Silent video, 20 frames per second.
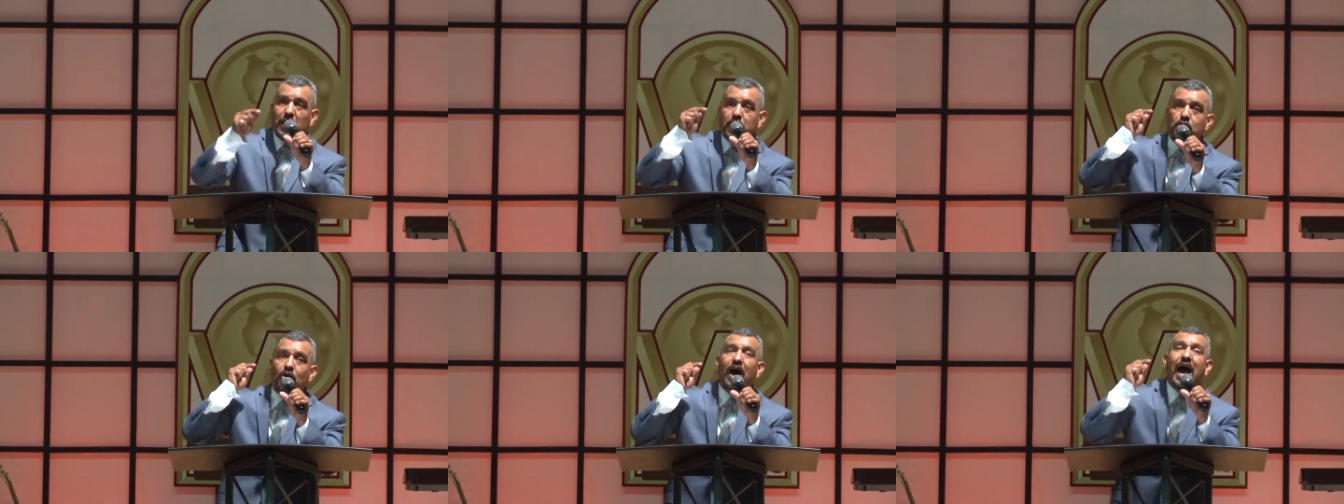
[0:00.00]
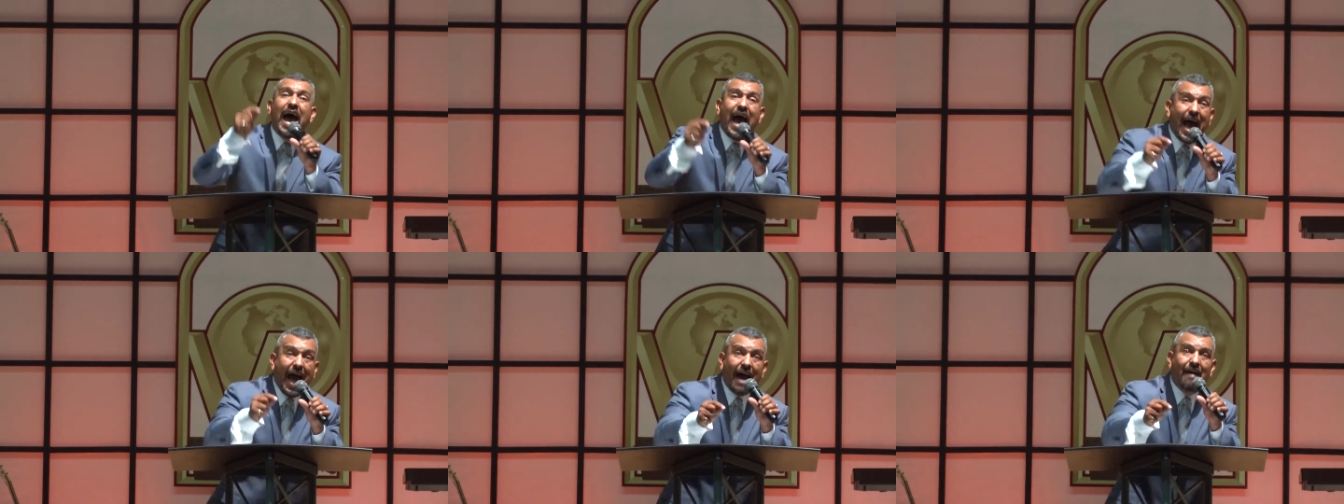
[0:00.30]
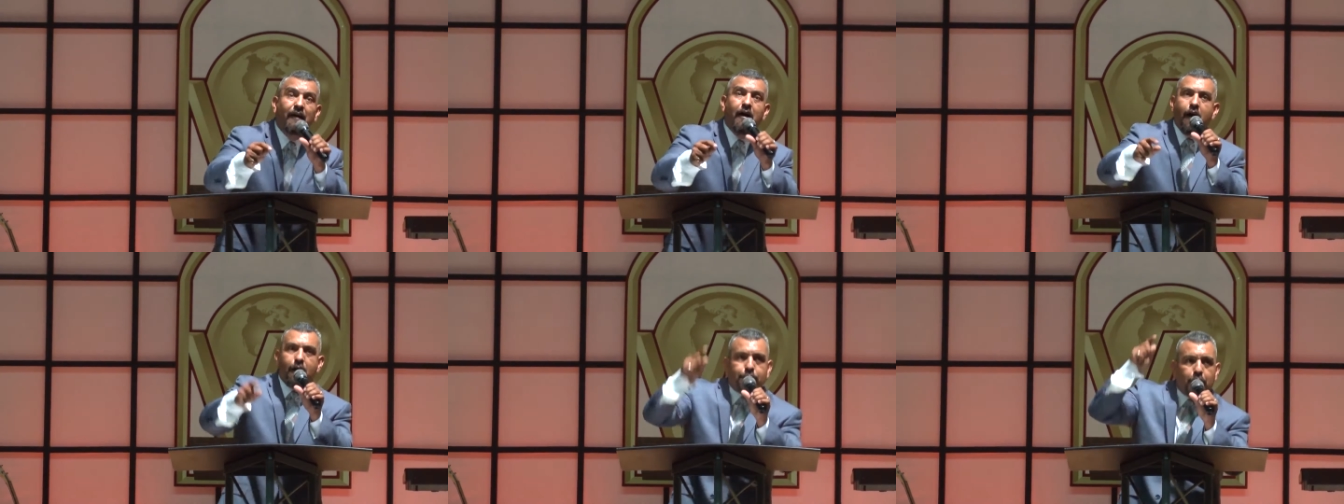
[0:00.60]
that you
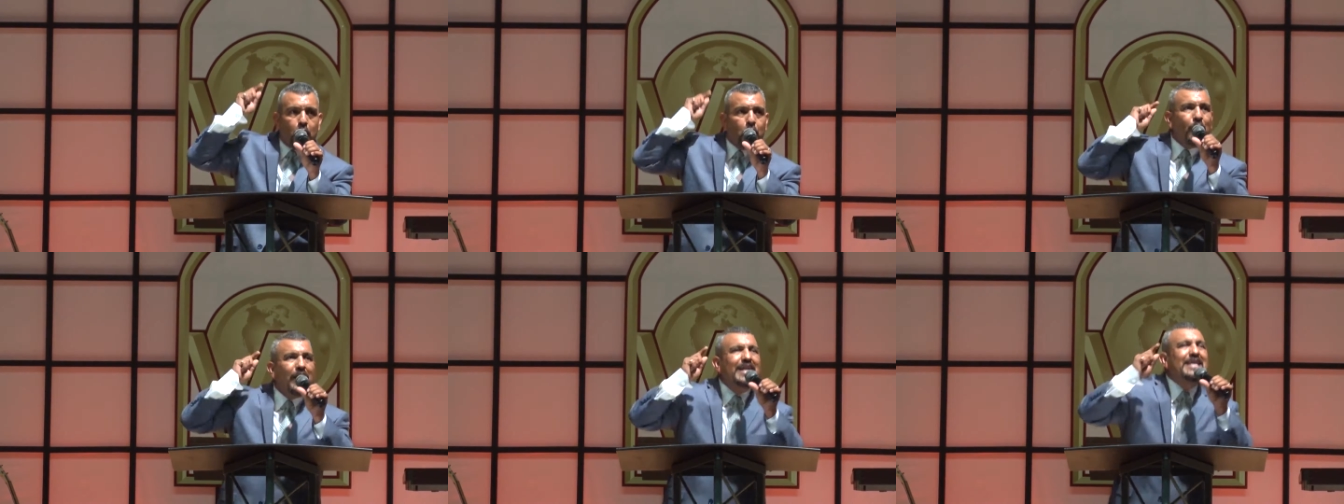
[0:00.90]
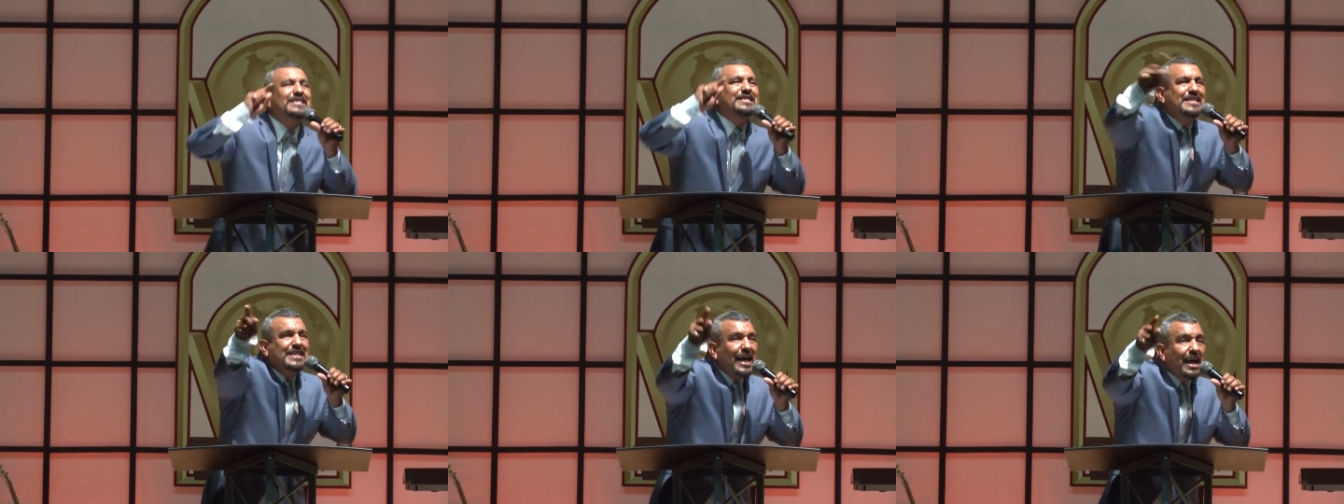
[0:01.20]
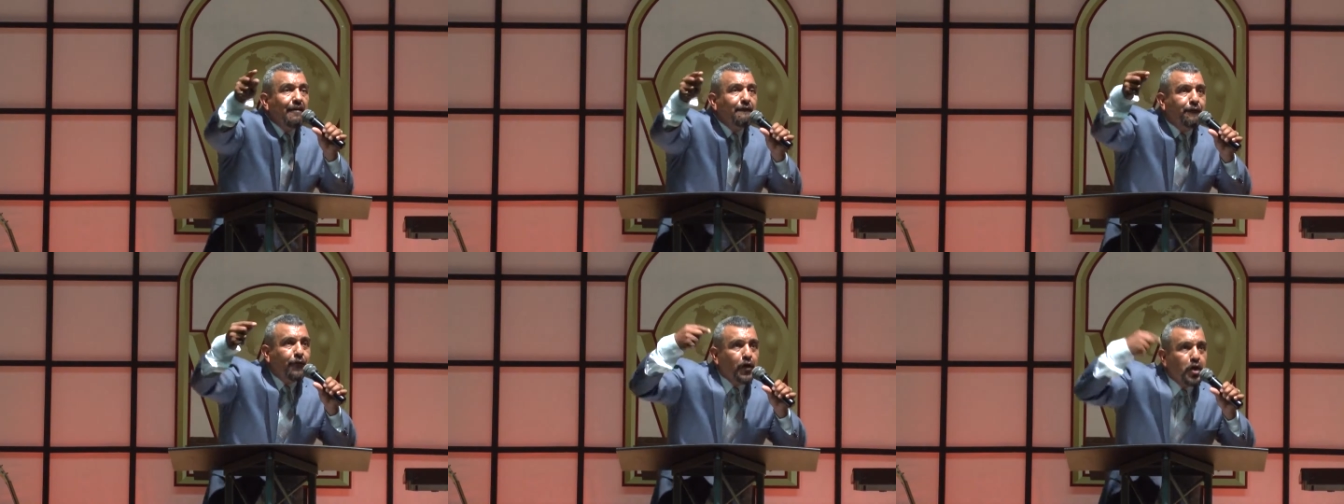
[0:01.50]
have for what He's
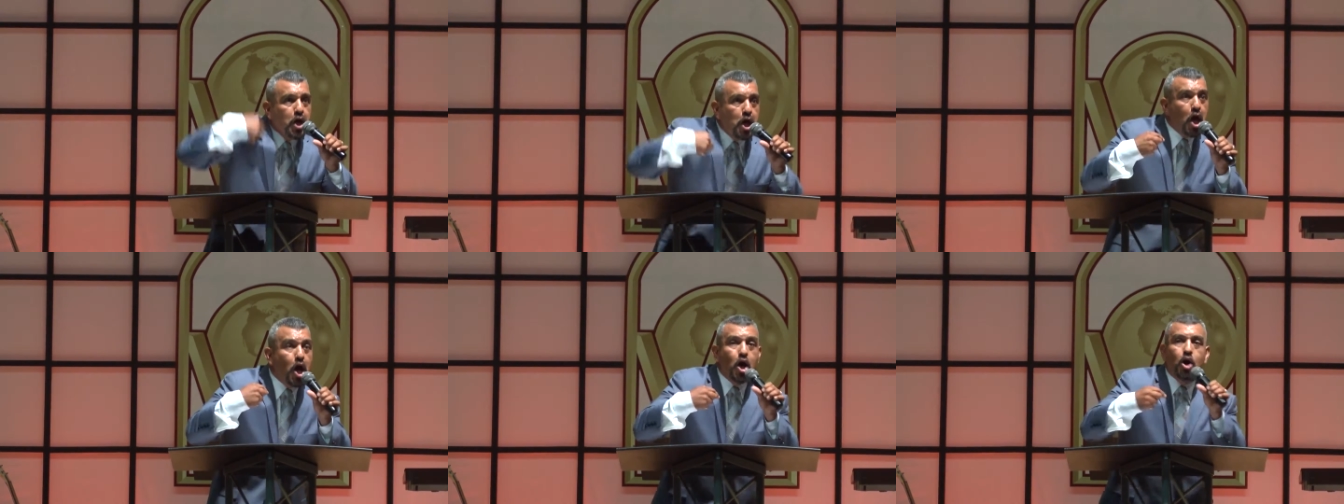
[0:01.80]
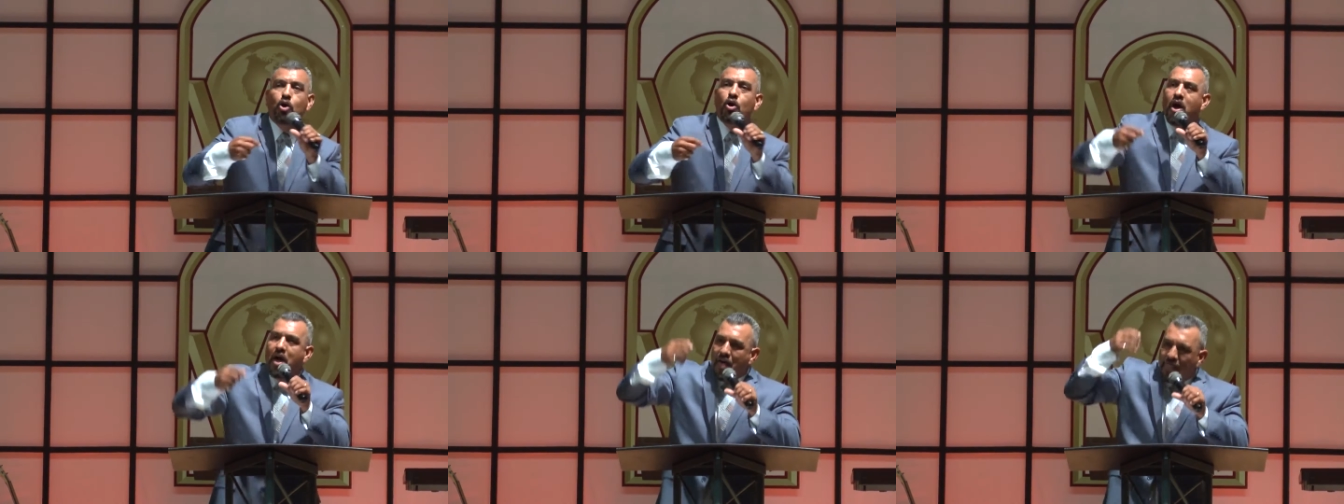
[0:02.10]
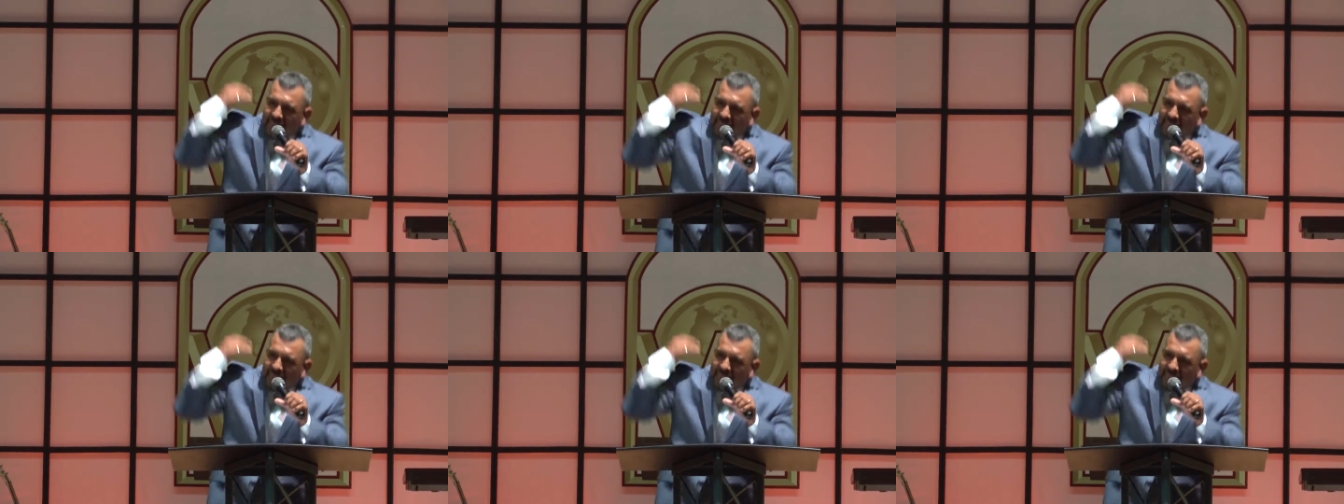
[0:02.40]
done for you.